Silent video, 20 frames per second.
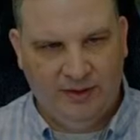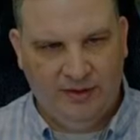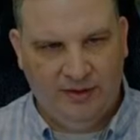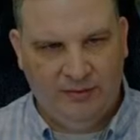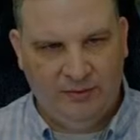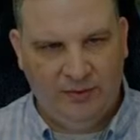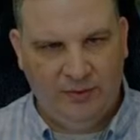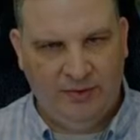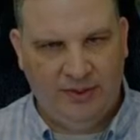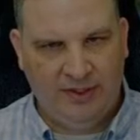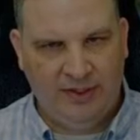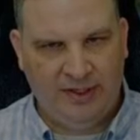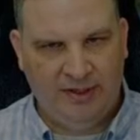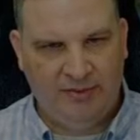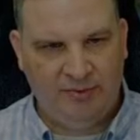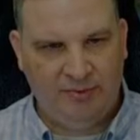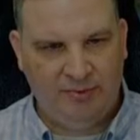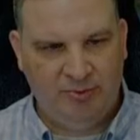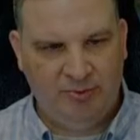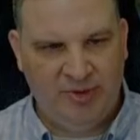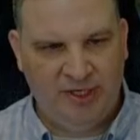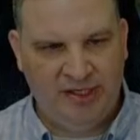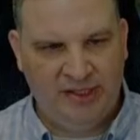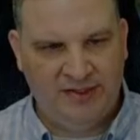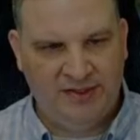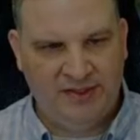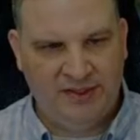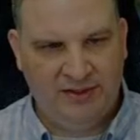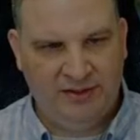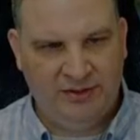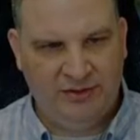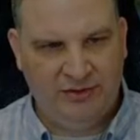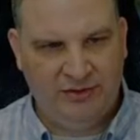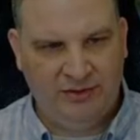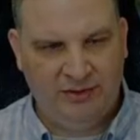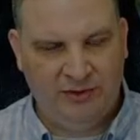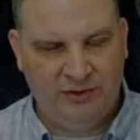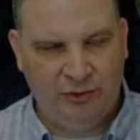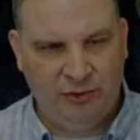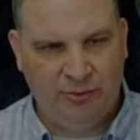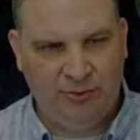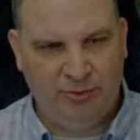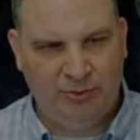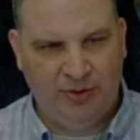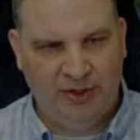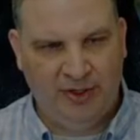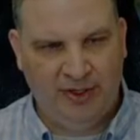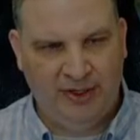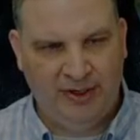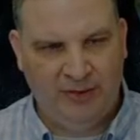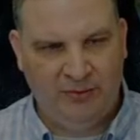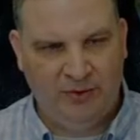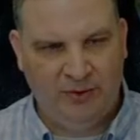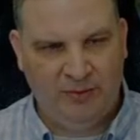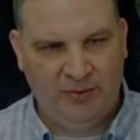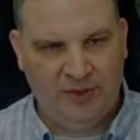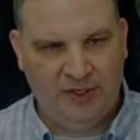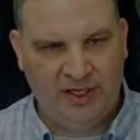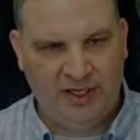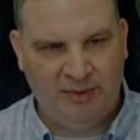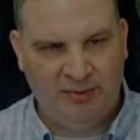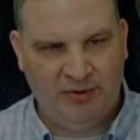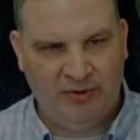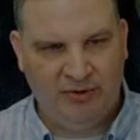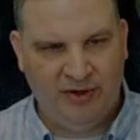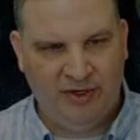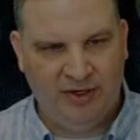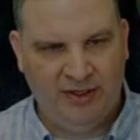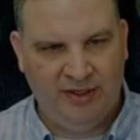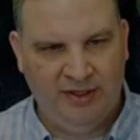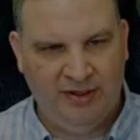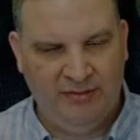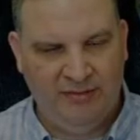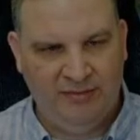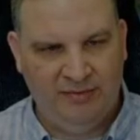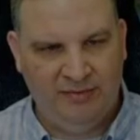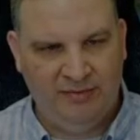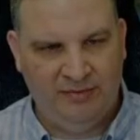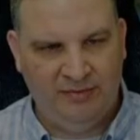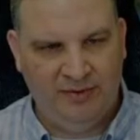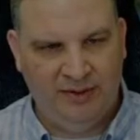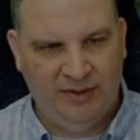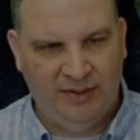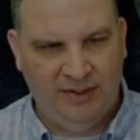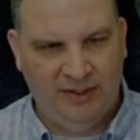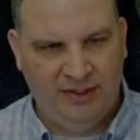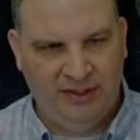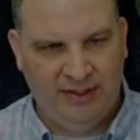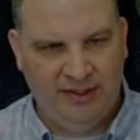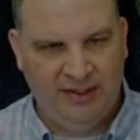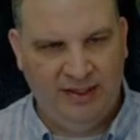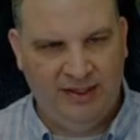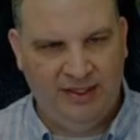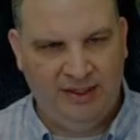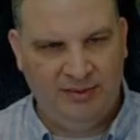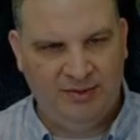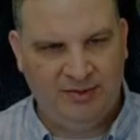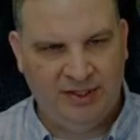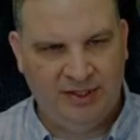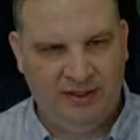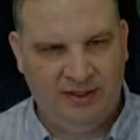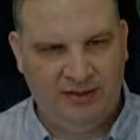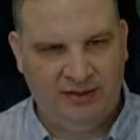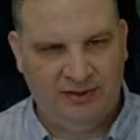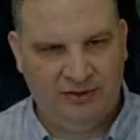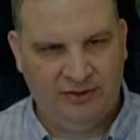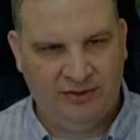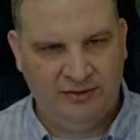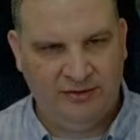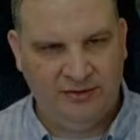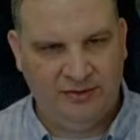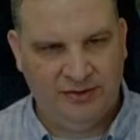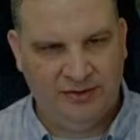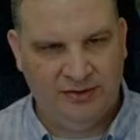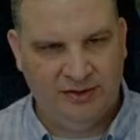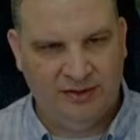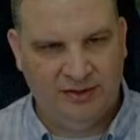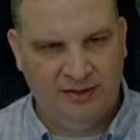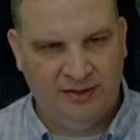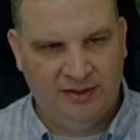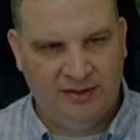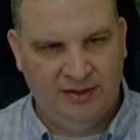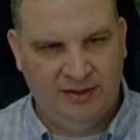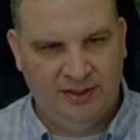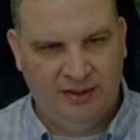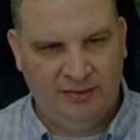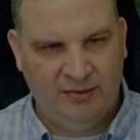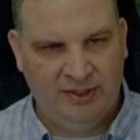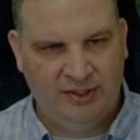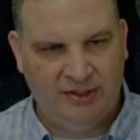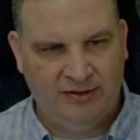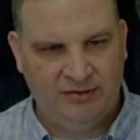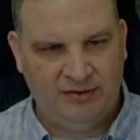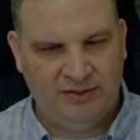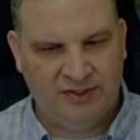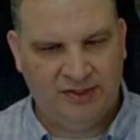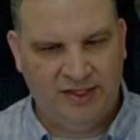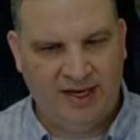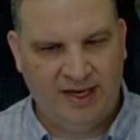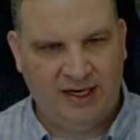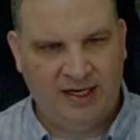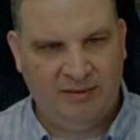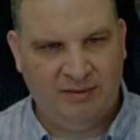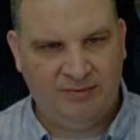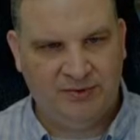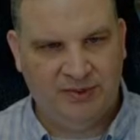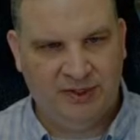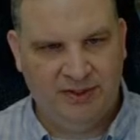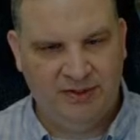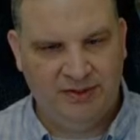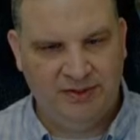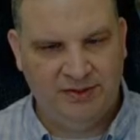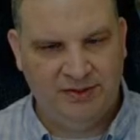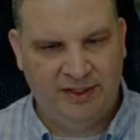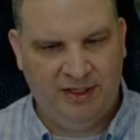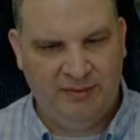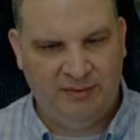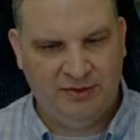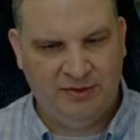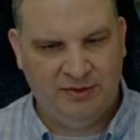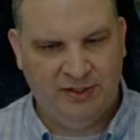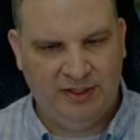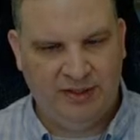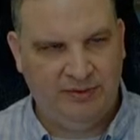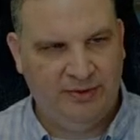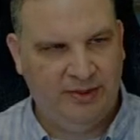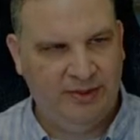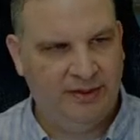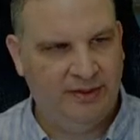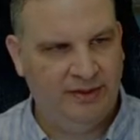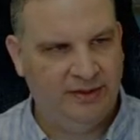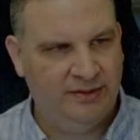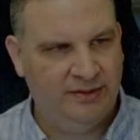we want to get Biggs into a loop where he where we keep critting him, and he keeps getting turns, and we can stack up tons of damage that way.